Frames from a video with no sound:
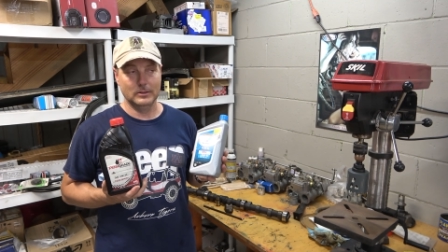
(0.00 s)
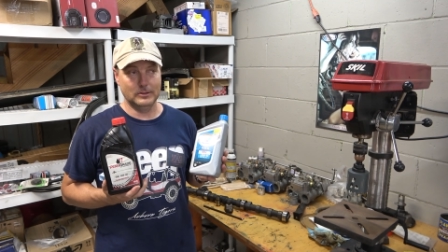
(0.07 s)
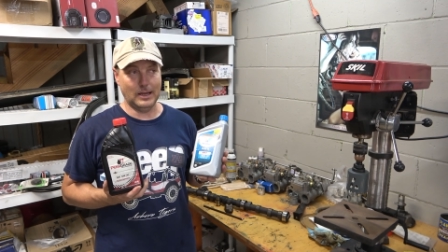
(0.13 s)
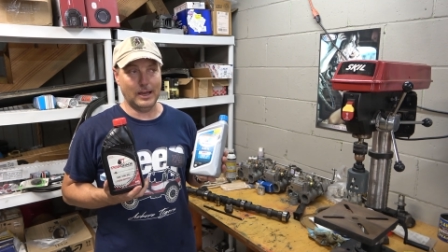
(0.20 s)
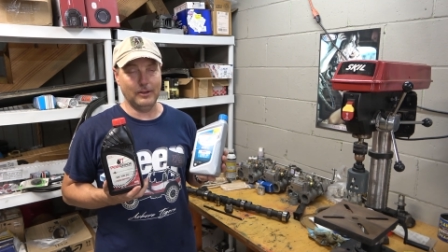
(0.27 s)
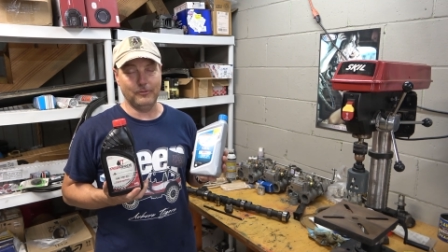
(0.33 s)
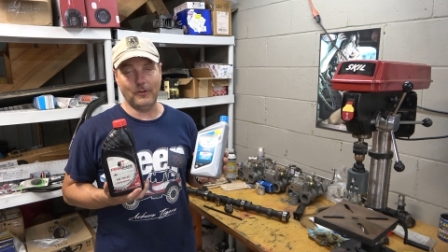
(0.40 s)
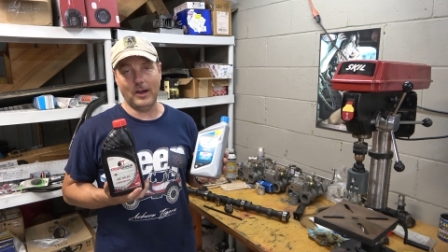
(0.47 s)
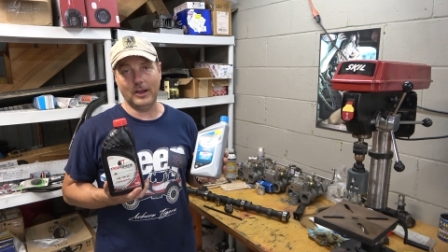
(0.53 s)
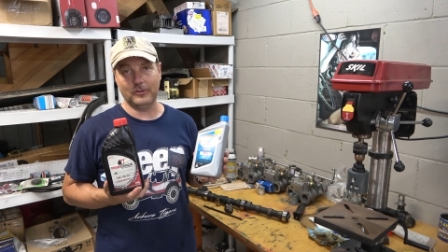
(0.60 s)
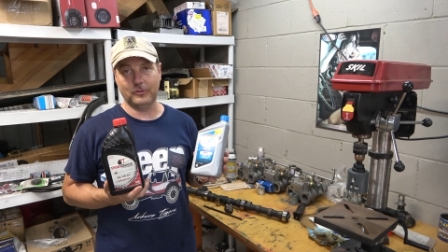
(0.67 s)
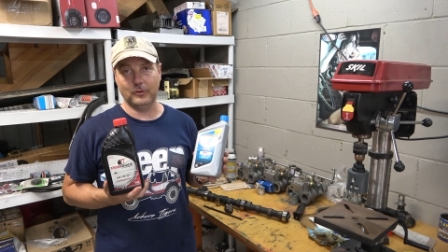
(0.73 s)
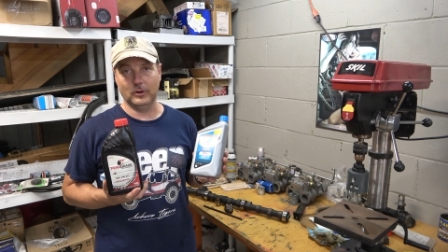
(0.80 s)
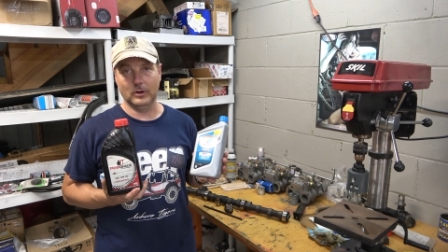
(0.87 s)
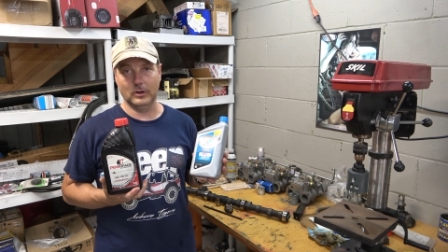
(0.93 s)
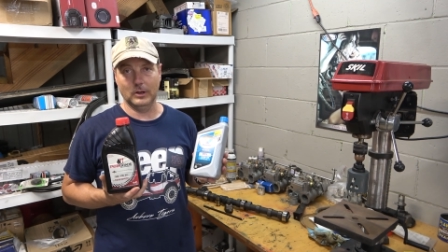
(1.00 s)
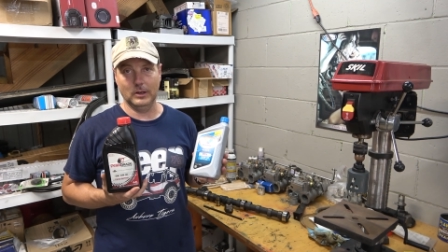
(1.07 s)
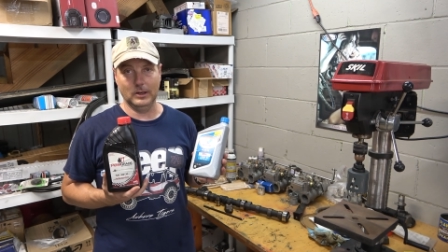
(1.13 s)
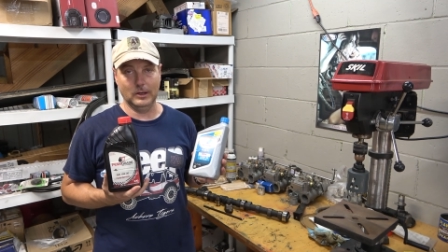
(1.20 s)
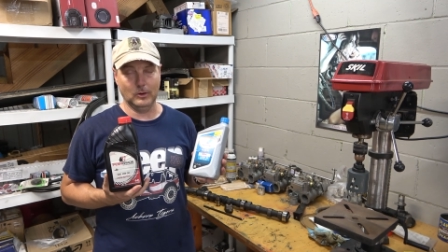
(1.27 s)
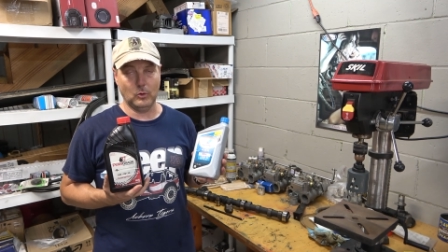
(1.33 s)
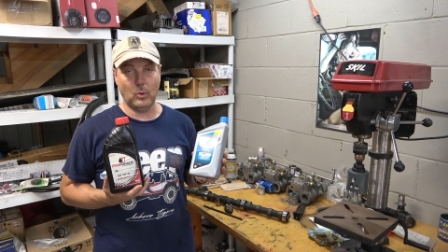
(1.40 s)
diphosphor
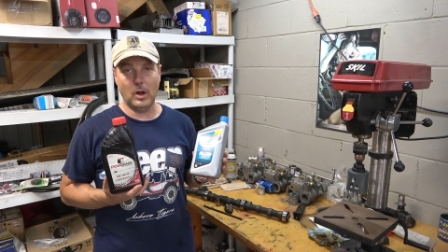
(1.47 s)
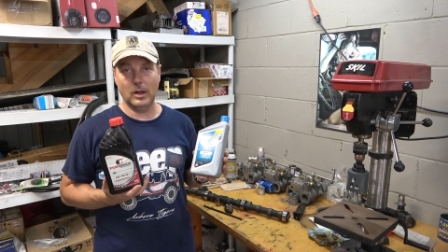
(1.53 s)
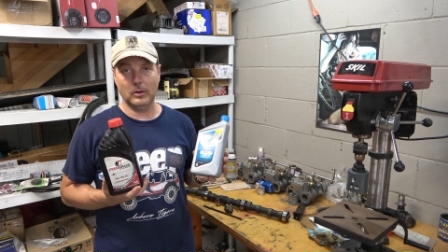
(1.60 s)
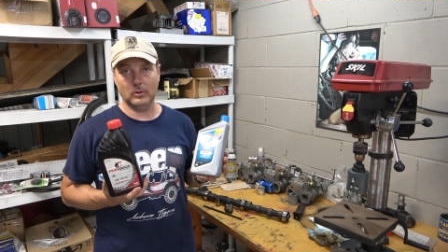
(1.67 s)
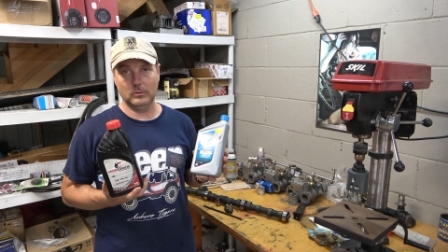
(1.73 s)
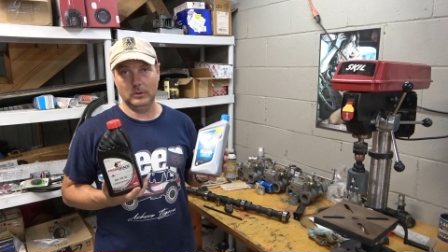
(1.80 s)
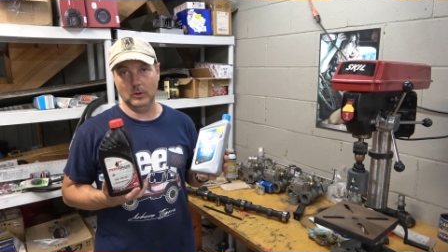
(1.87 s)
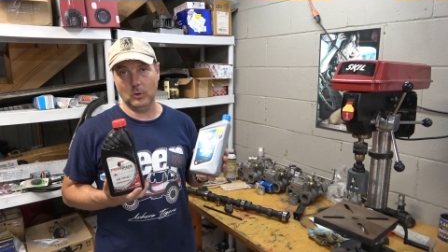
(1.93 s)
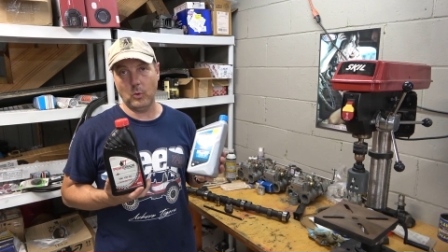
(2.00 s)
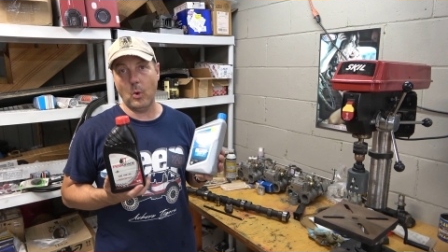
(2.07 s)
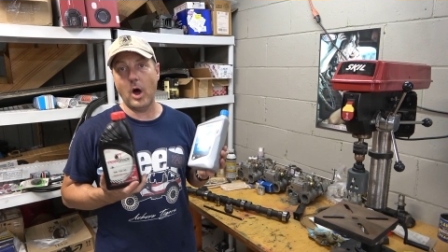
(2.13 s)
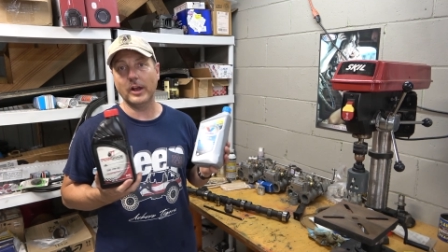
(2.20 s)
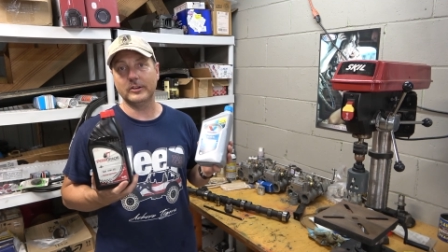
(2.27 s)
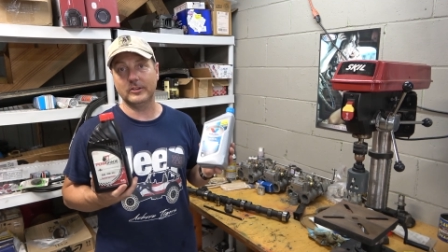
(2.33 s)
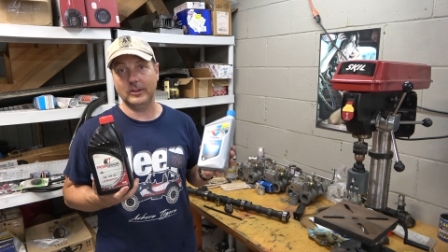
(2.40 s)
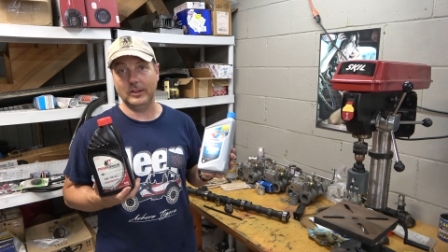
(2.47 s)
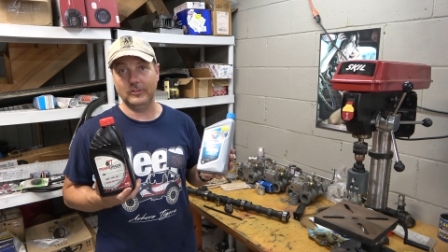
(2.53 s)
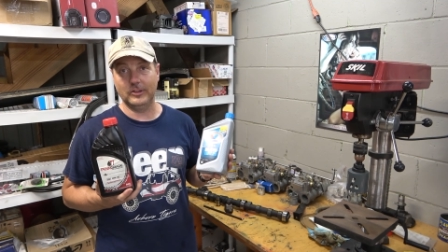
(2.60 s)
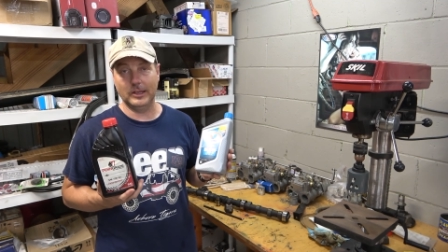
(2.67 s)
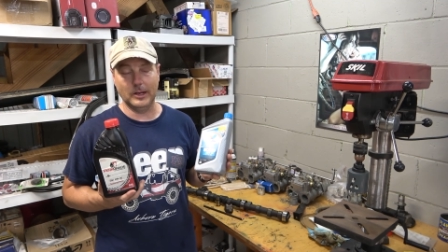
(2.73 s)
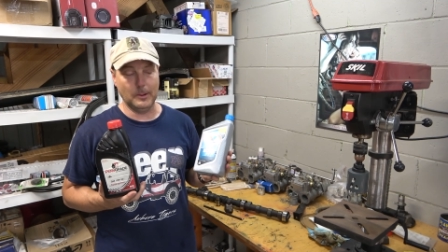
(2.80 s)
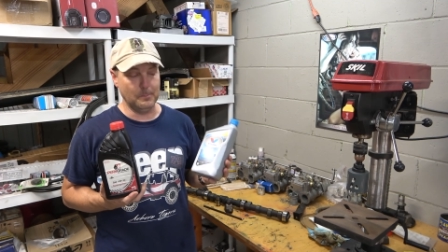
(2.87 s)
uh, you know,
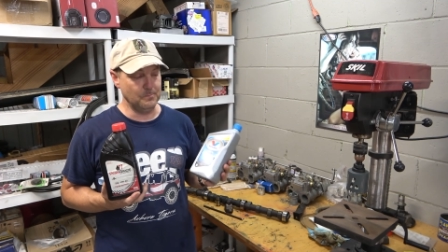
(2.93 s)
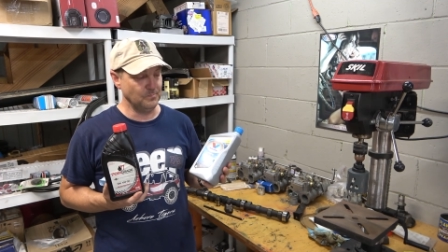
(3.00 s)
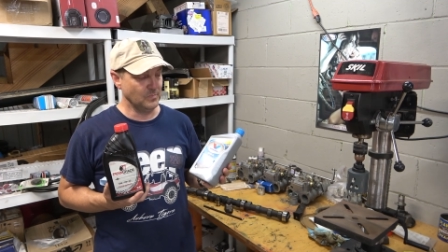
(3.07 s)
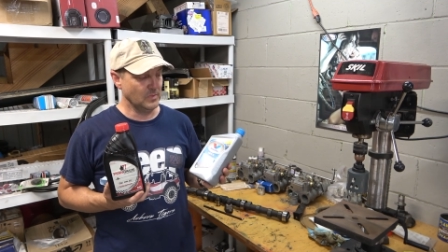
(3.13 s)
quantities in them.